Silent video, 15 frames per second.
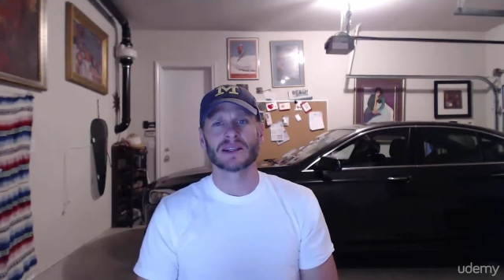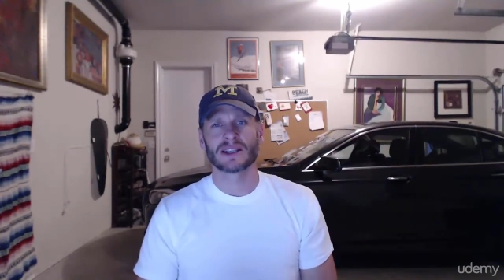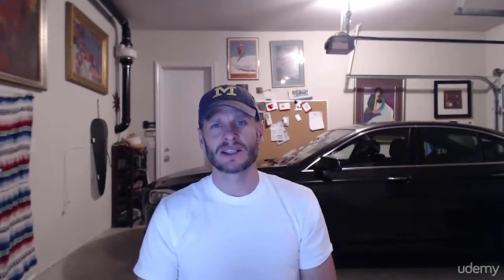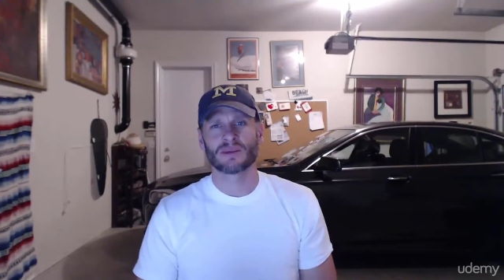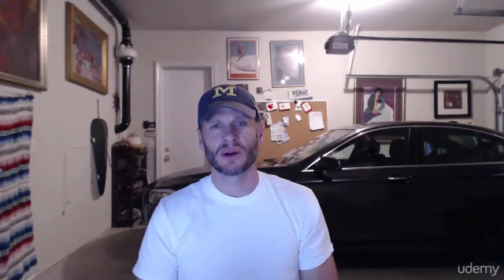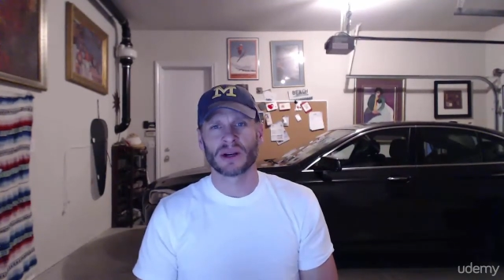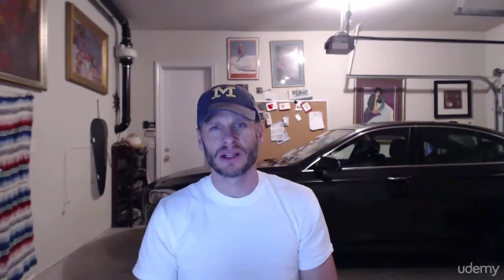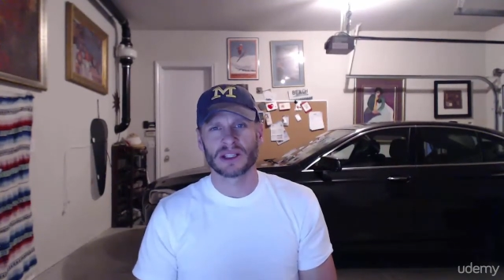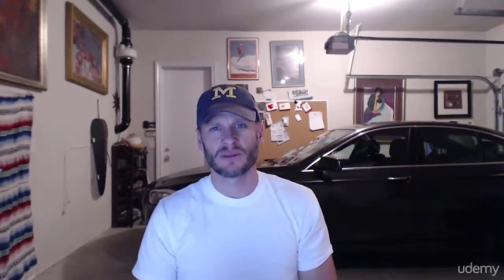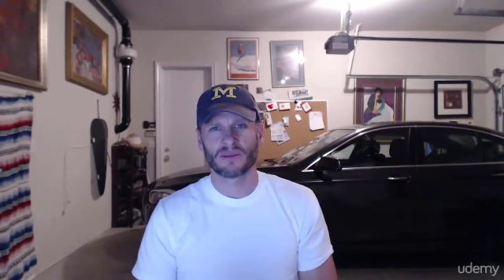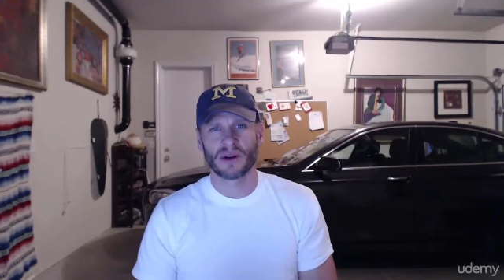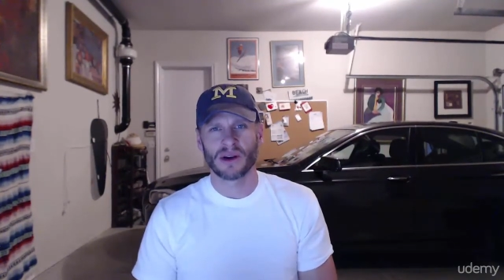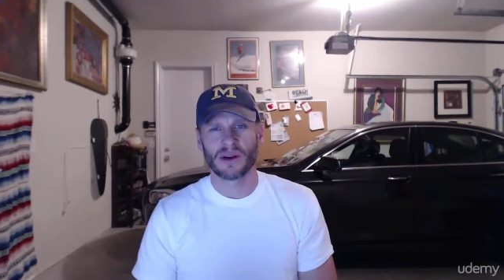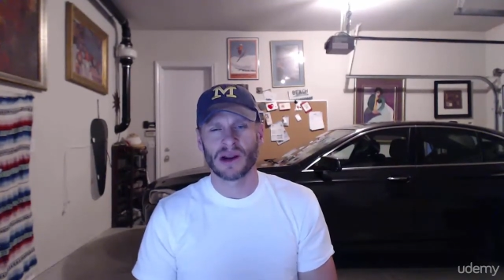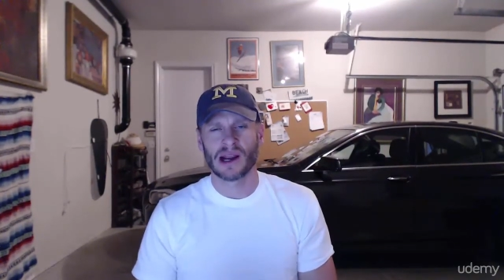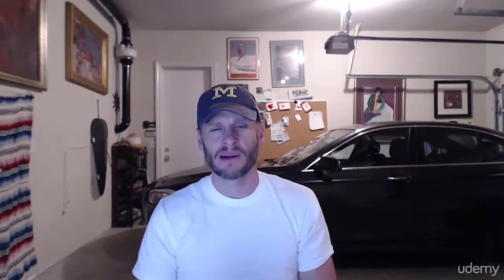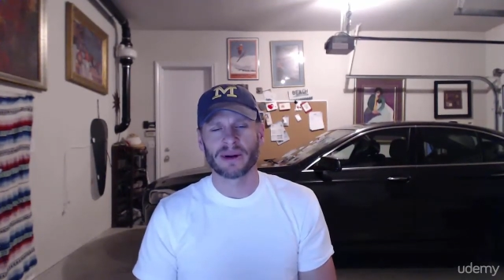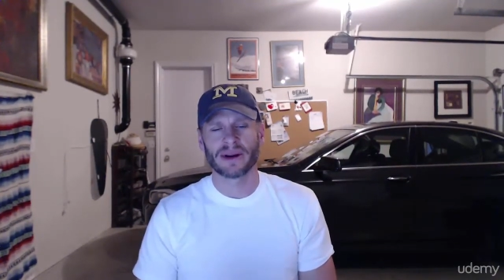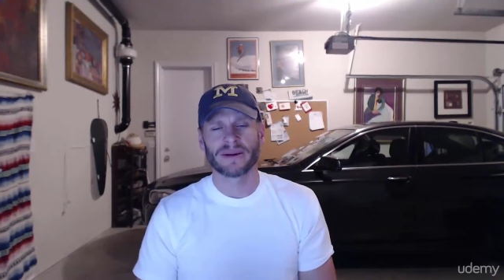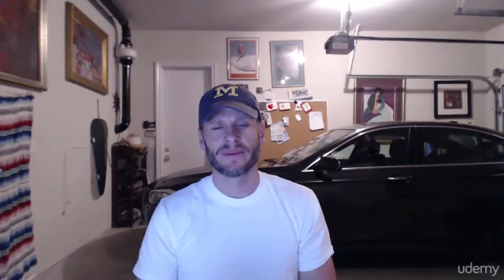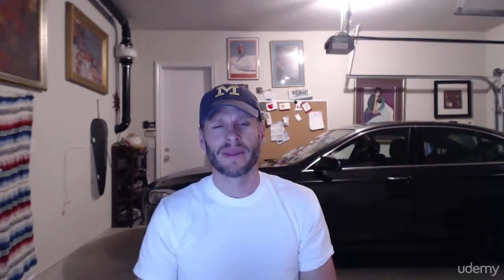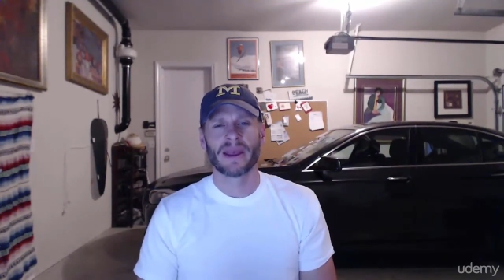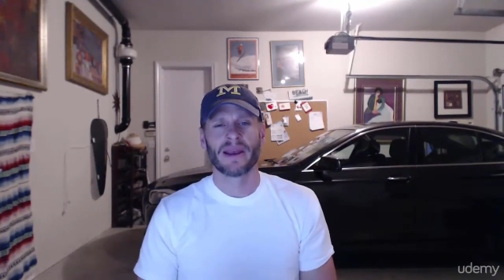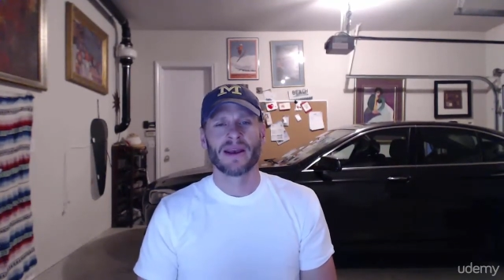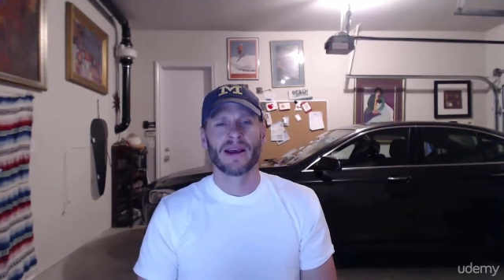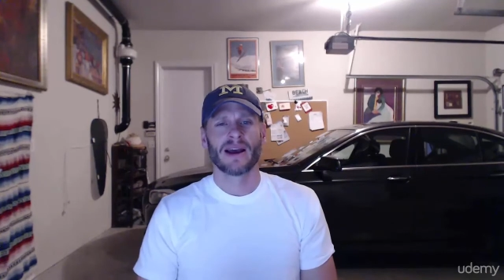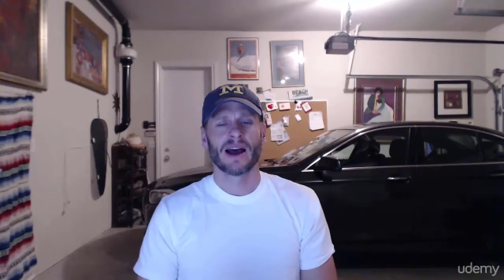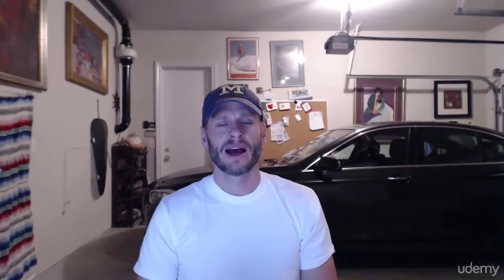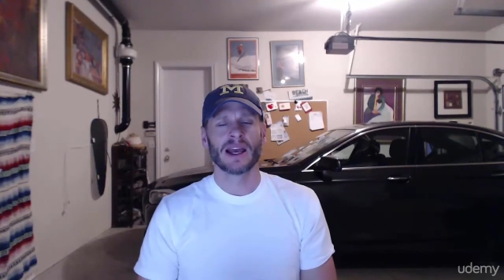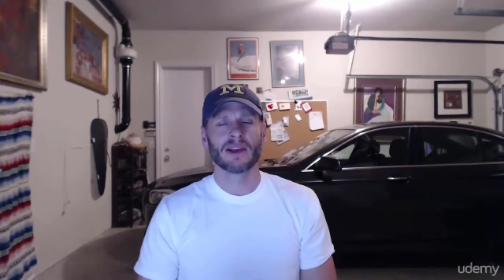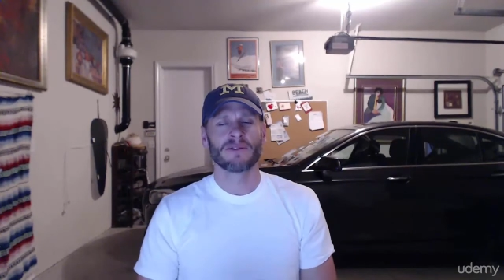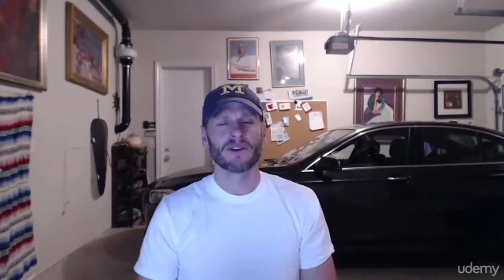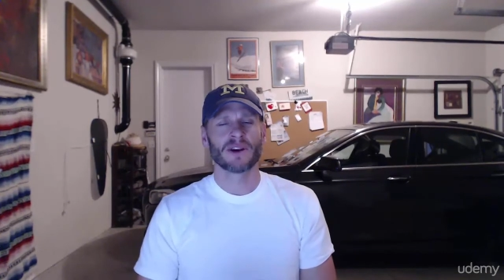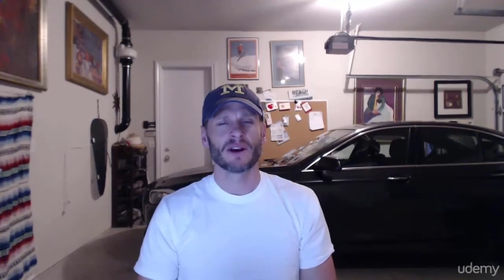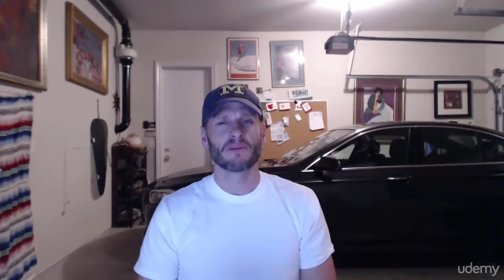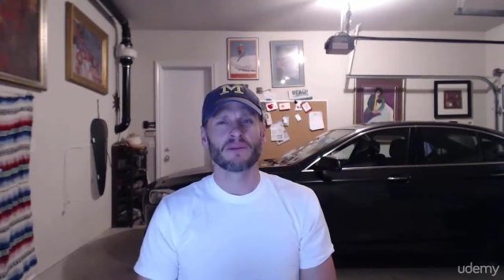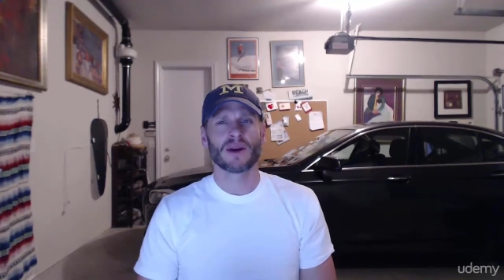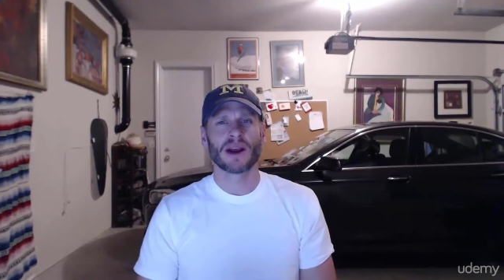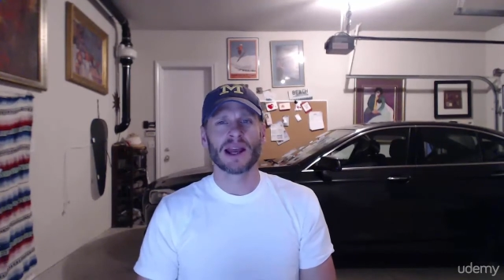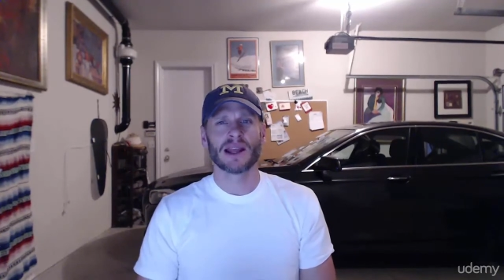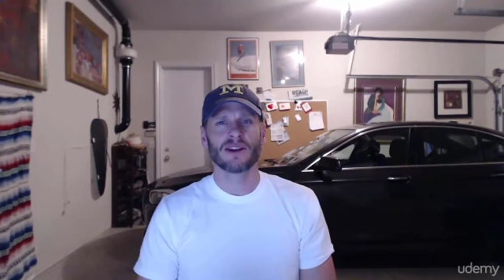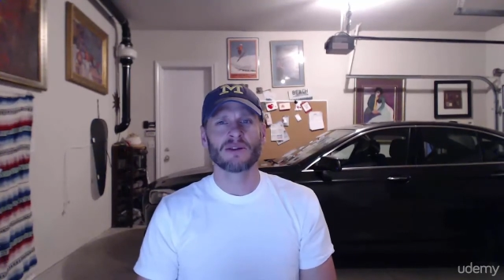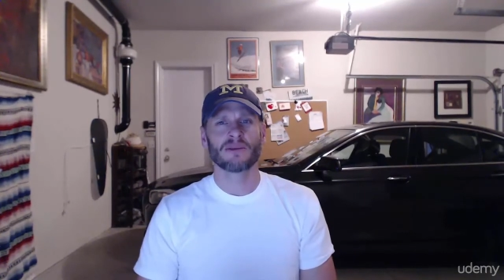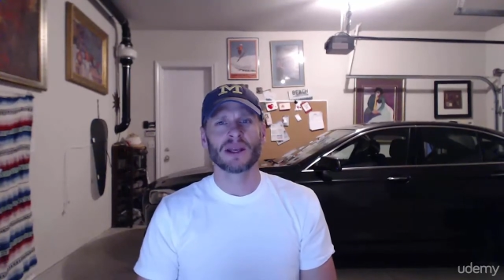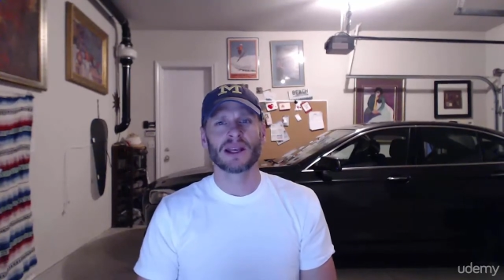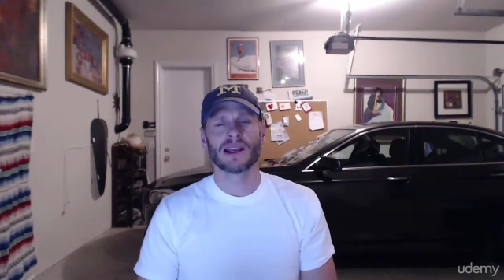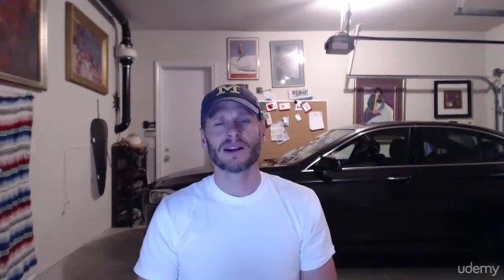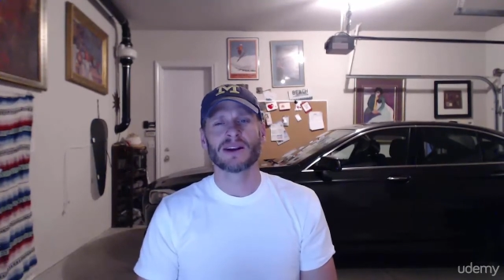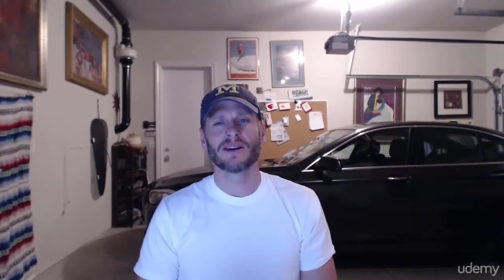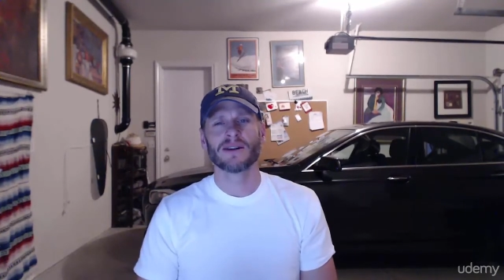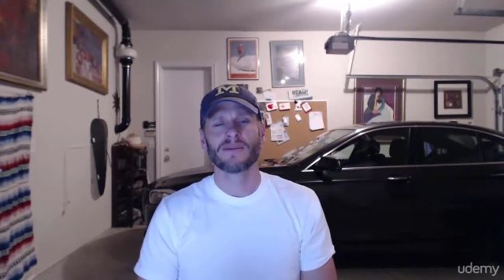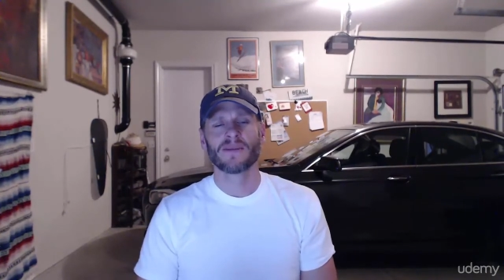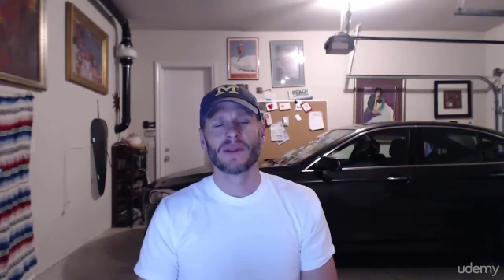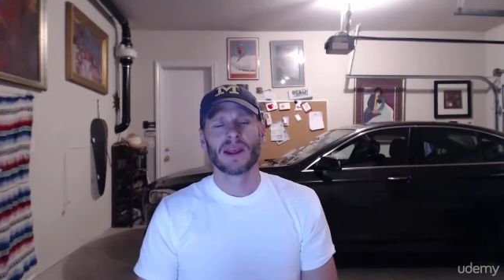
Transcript: experienced programmer. If you're a brand new beginner,